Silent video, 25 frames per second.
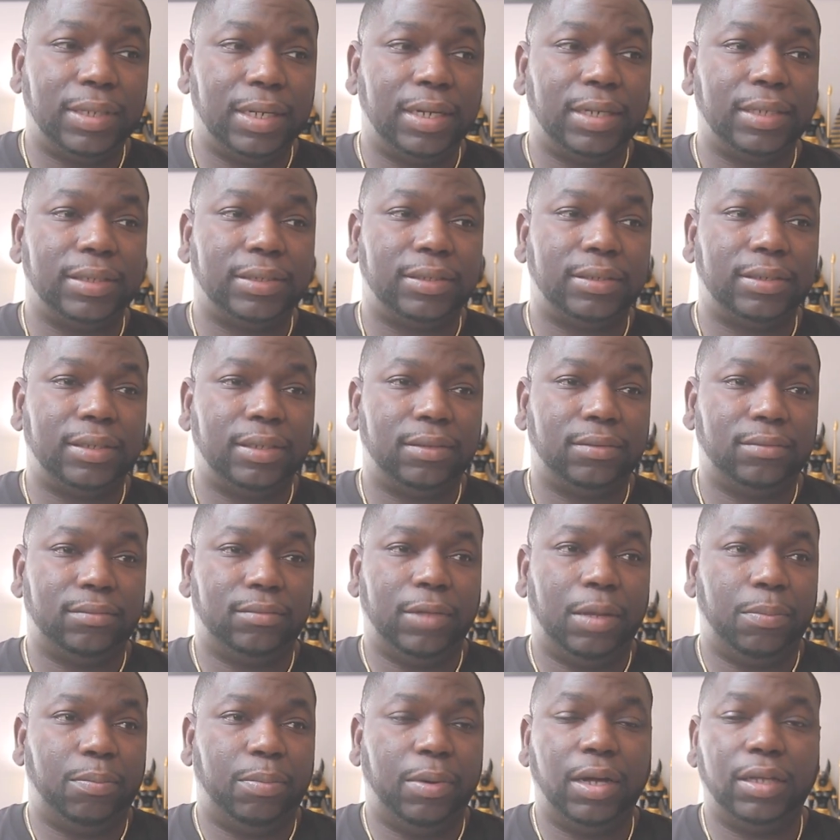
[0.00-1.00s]
There's
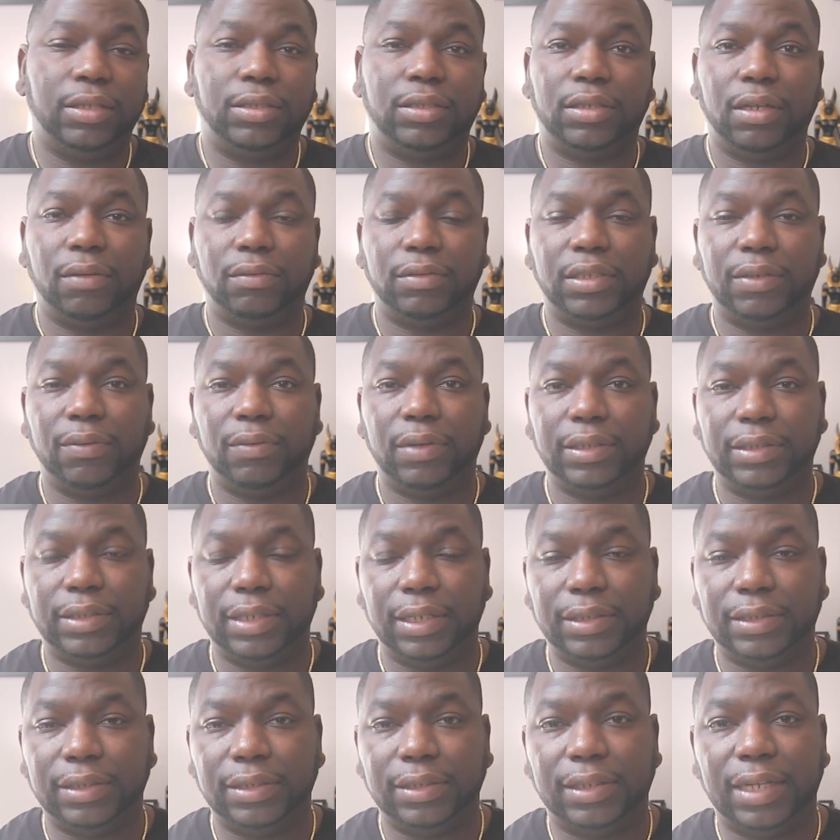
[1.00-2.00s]
a bunch of
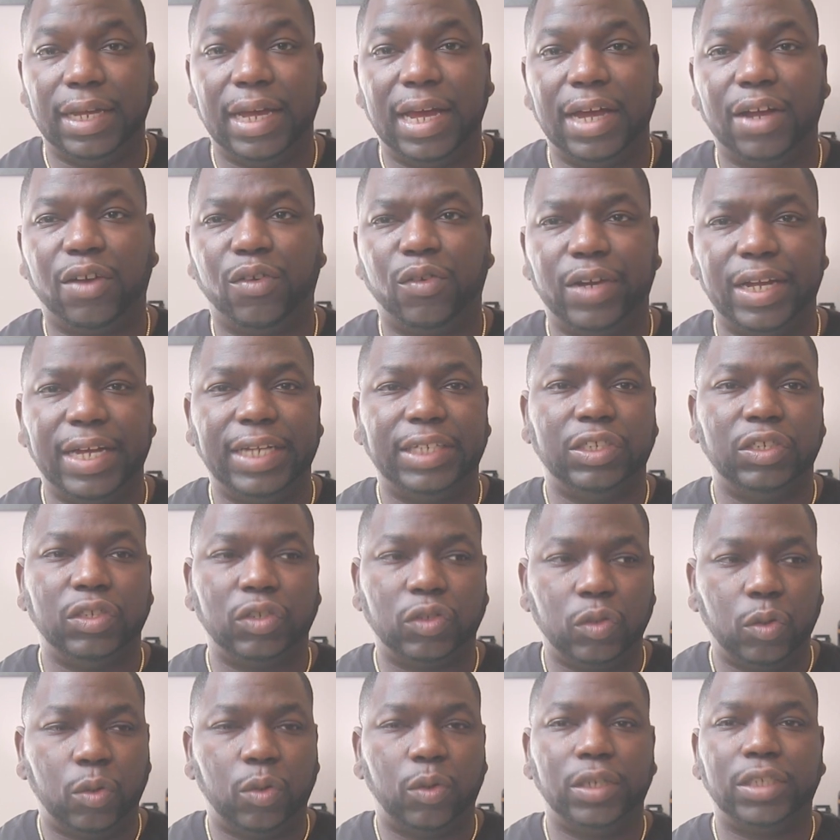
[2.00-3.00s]
civilizations that had creation
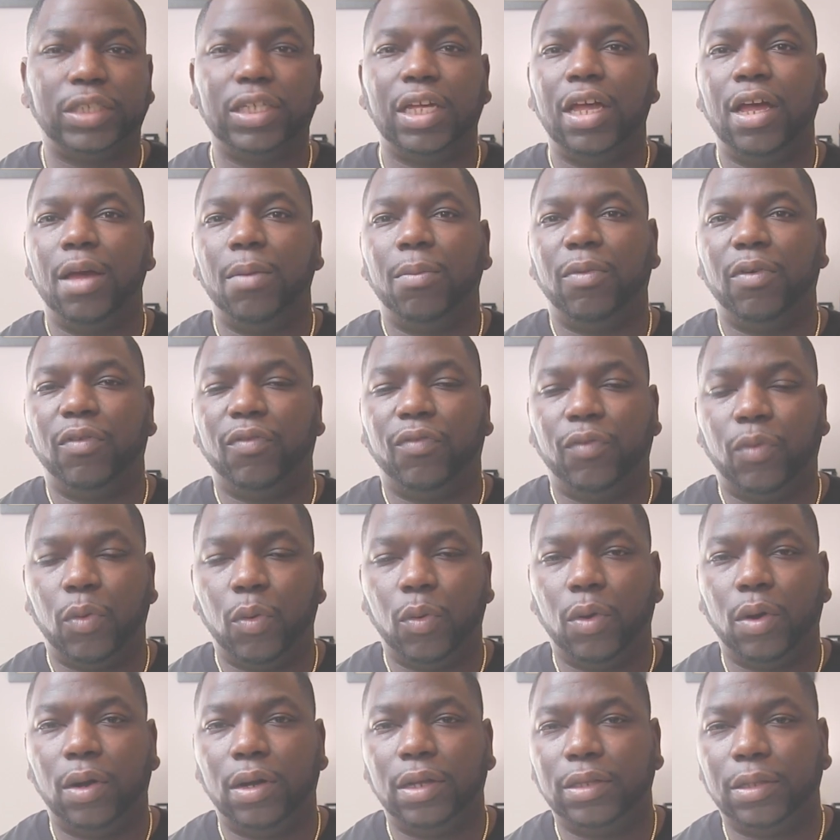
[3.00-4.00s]
stories
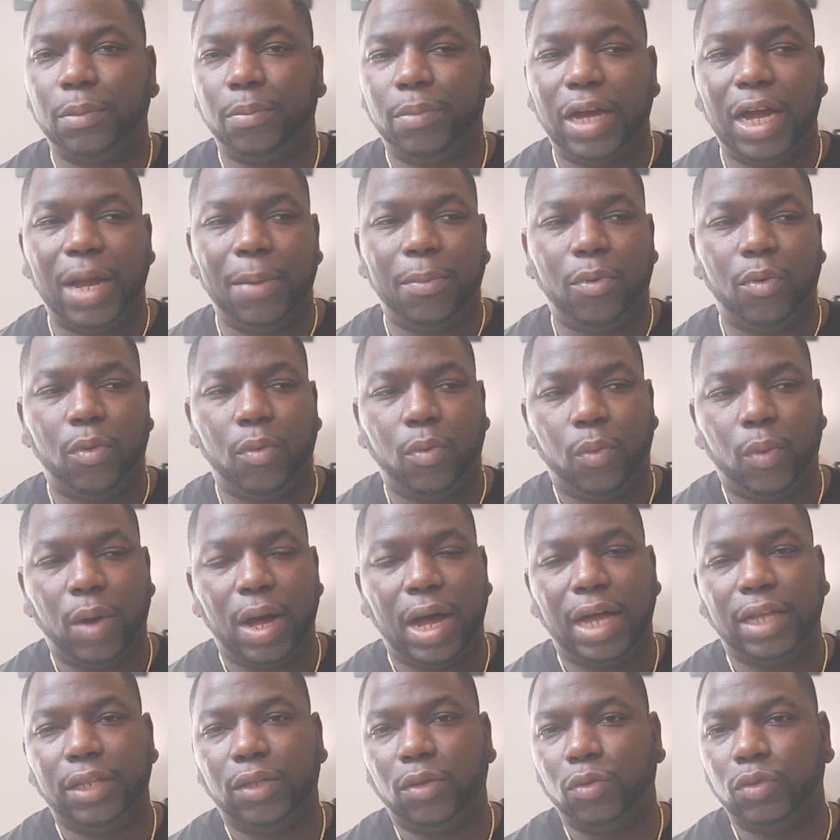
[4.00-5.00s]
before the Bible.
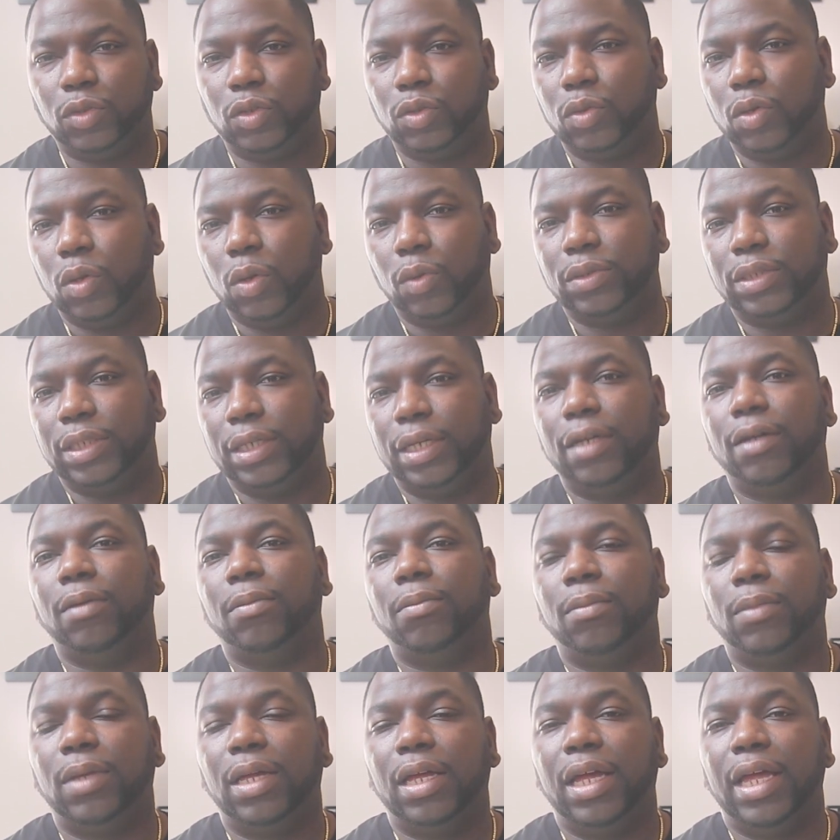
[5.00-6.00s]
Why don't you go to them?